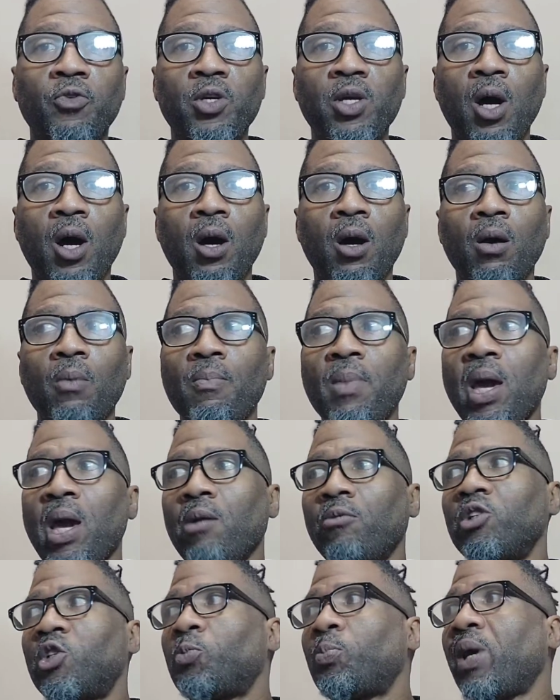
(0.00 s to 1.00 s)
for y'all, mad
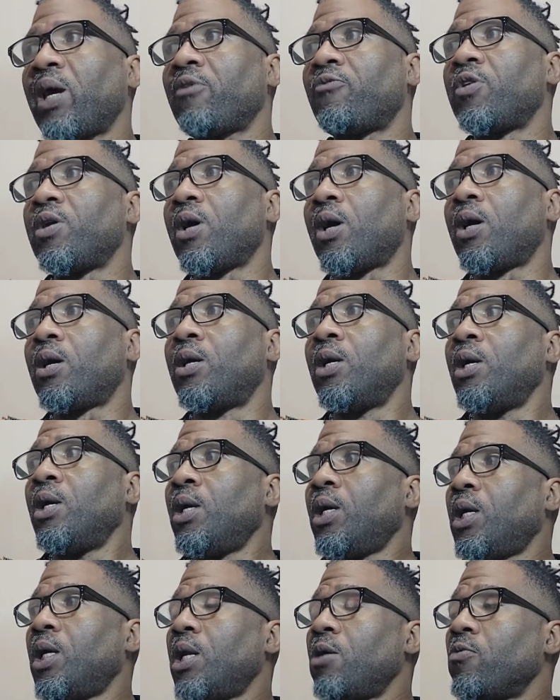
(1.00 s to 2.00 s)
respect for y'all.
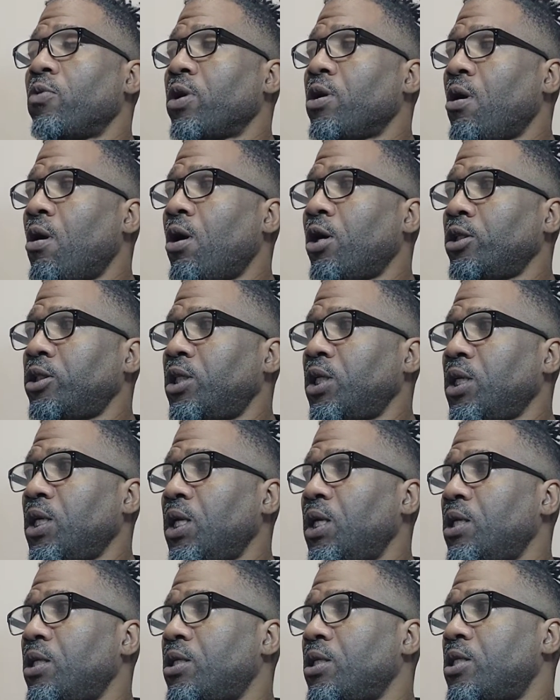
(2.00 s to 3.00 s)
And in regards to
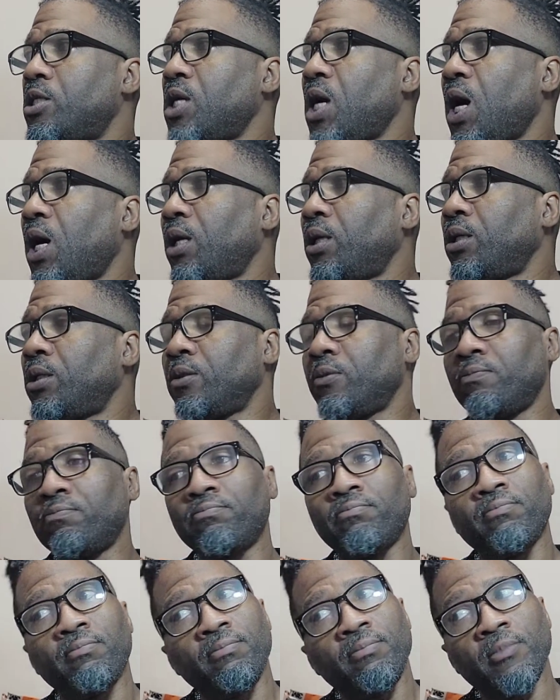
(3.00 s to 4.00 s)
getting T'Challa,
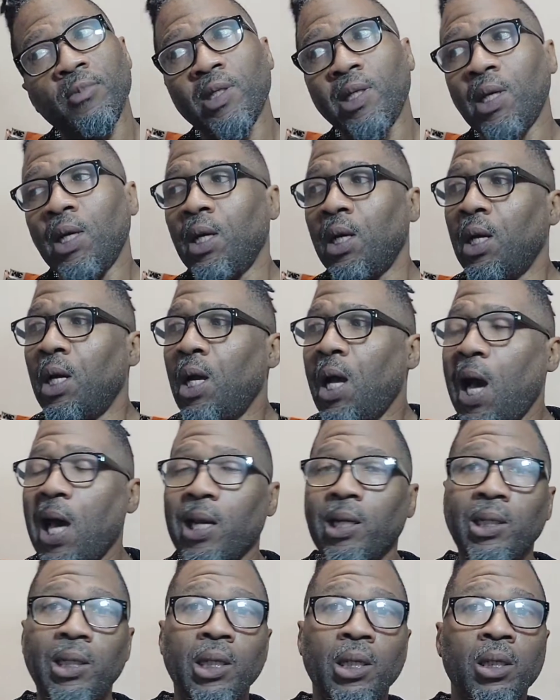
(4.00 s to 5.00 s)
I
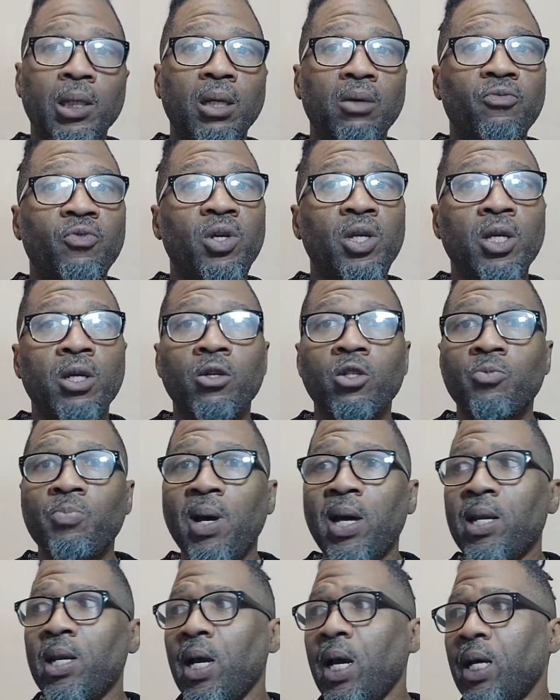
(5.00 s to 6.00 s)
done did enough videos
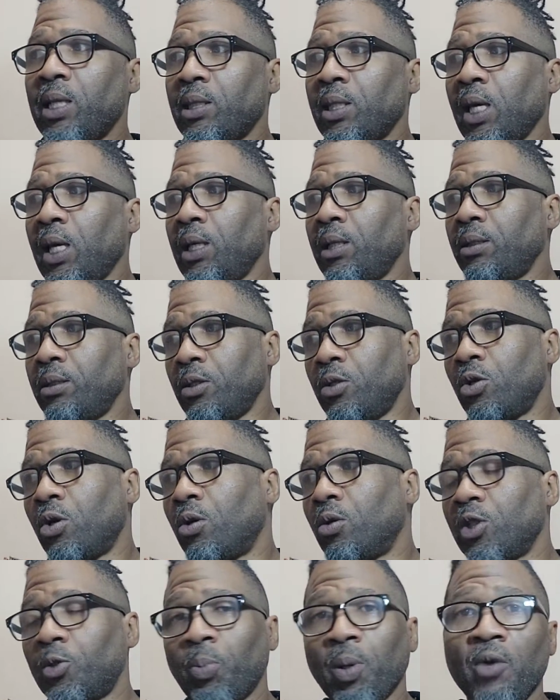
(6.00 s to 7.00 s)
by now. I think, you
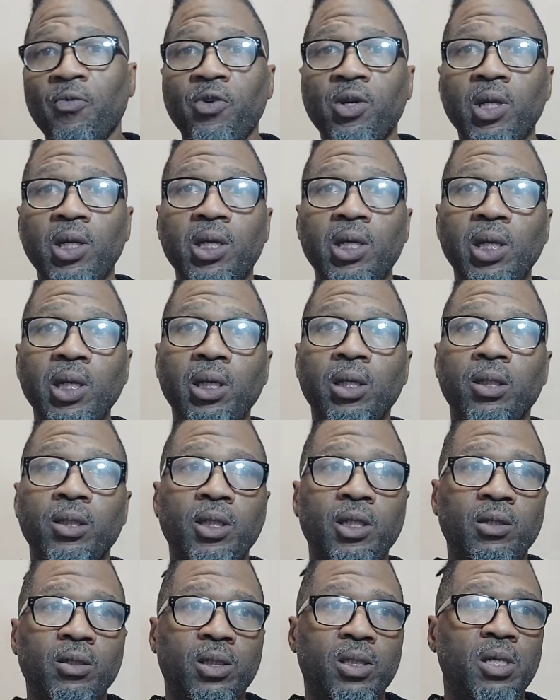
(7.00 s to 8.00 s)
know, it's perfectly clear.
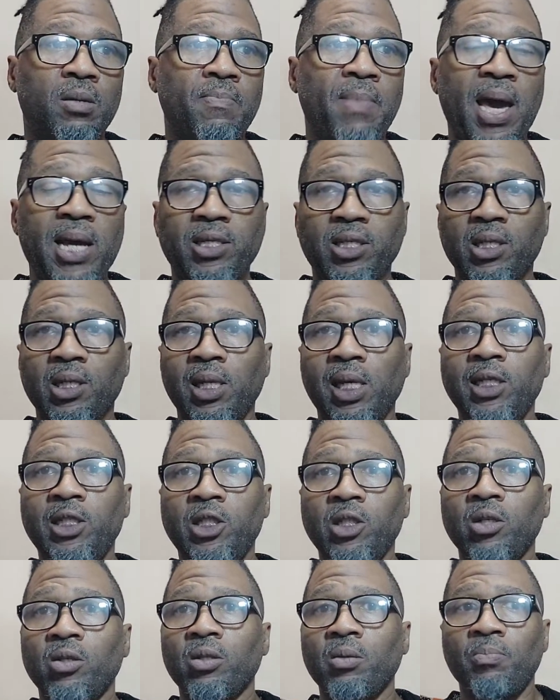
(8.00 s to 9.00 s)
The
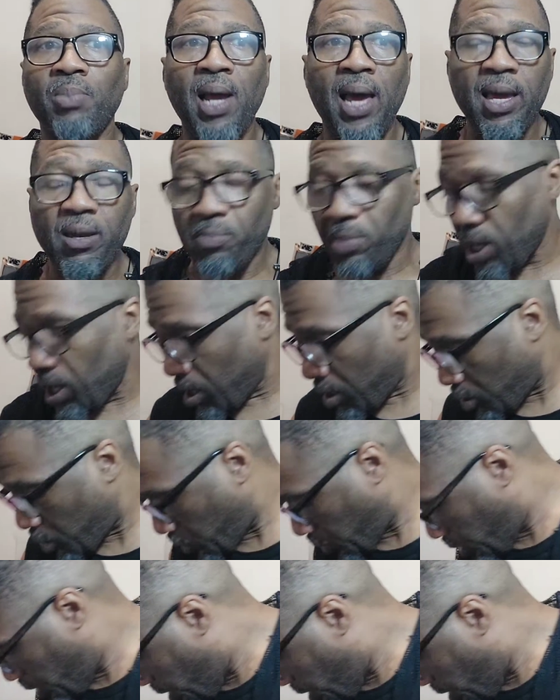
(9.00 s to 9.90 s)
emasculation of the black male,